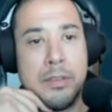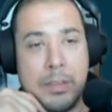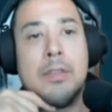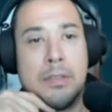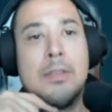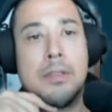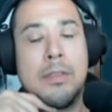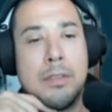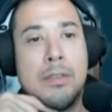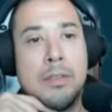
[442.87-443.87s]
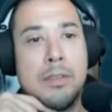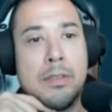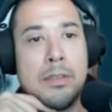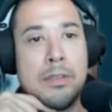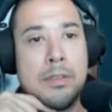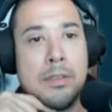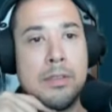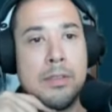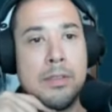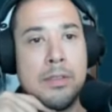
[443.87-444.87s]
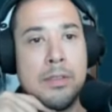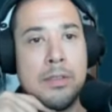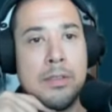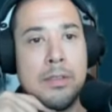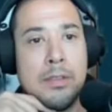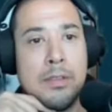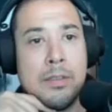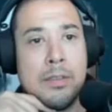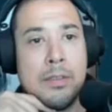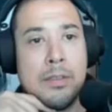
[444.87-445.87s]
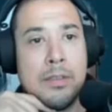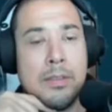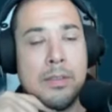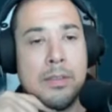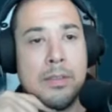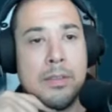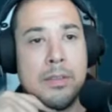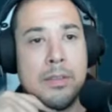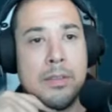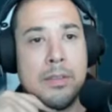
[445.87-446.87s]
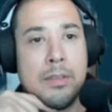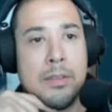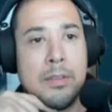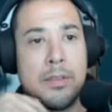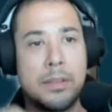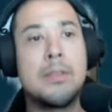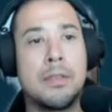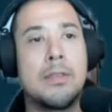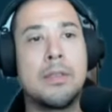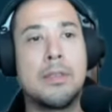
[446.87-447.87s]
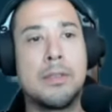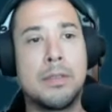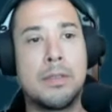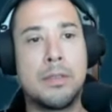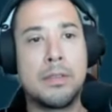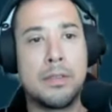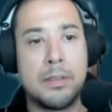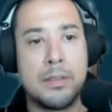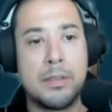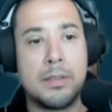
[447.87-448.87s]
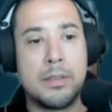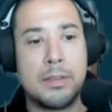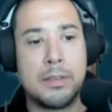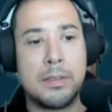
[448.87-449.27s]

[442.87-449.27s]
No words are spoken by the person on screen.